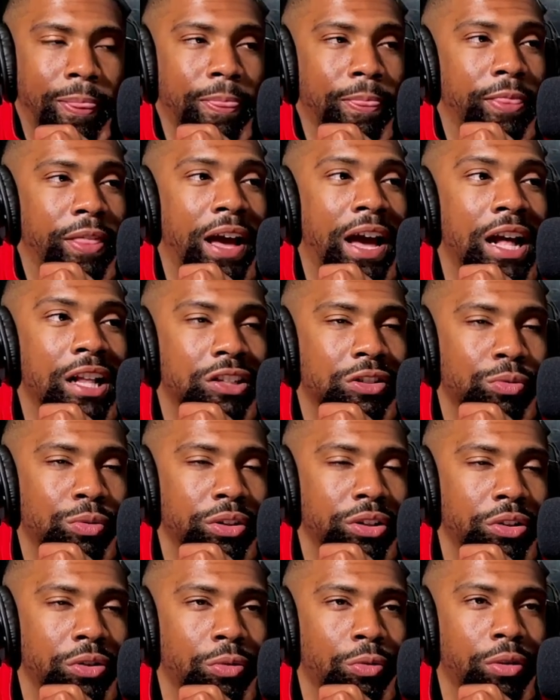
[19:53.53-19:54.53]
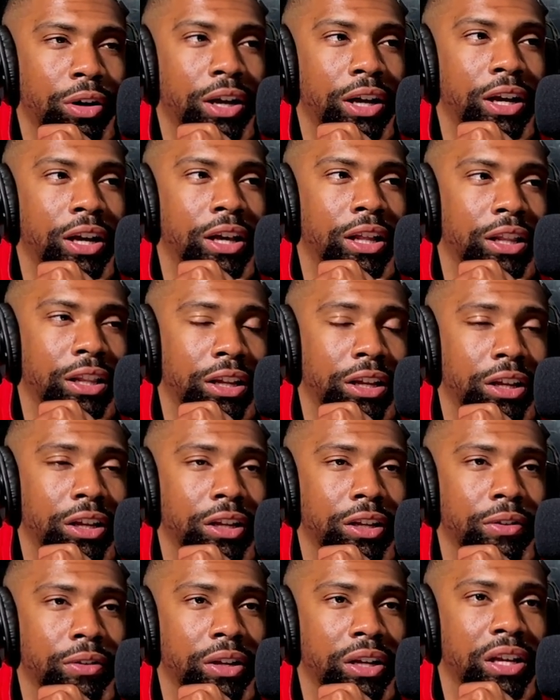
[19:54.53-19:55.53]
That's when you
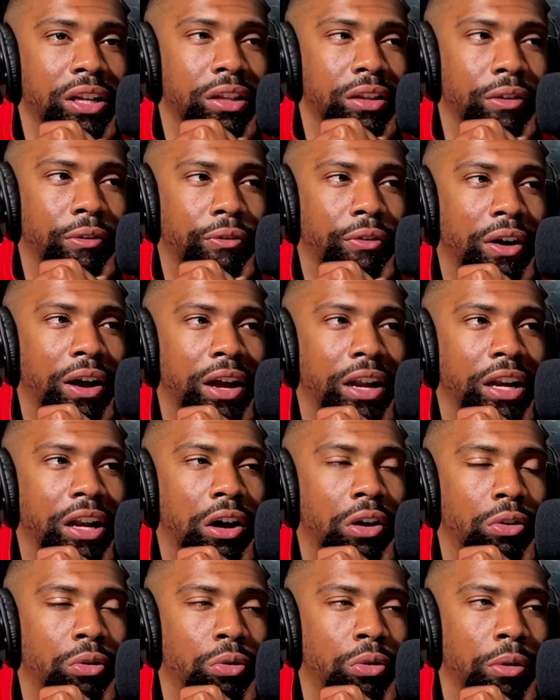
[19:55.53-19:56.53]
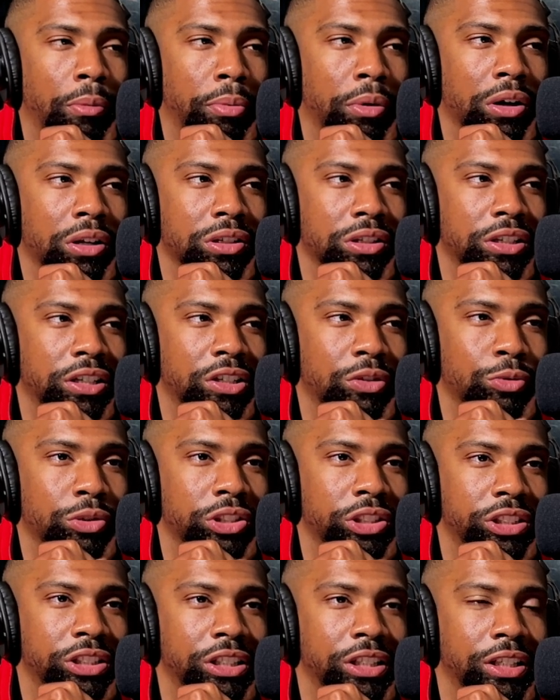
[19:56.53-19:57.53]
really get to find out who a person is, when
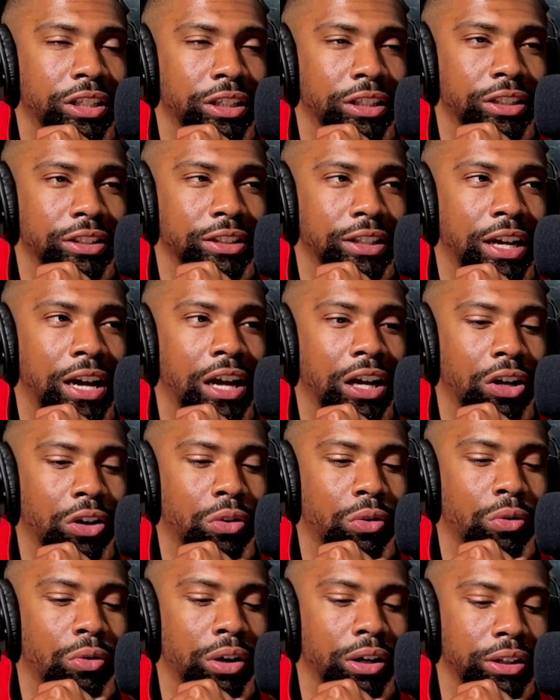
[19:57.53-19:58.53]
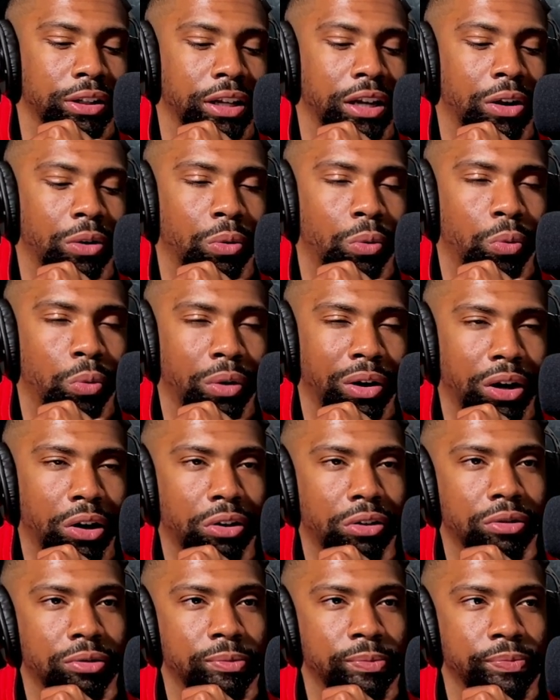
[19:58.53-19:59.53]
shit is not going that
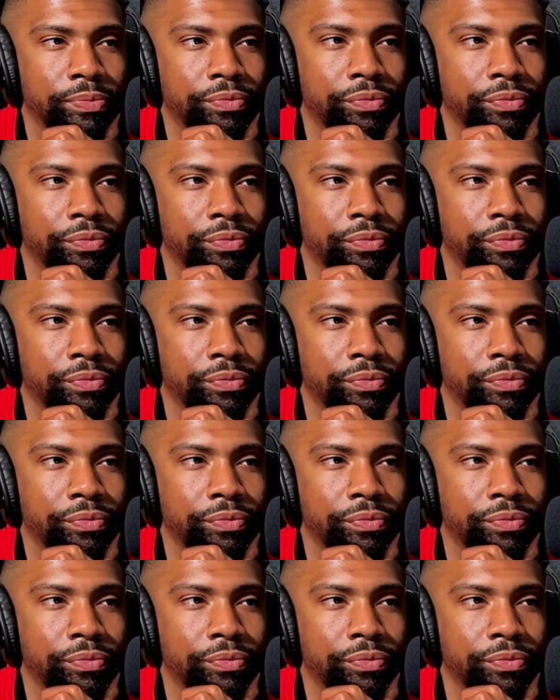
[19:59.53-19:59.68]
well.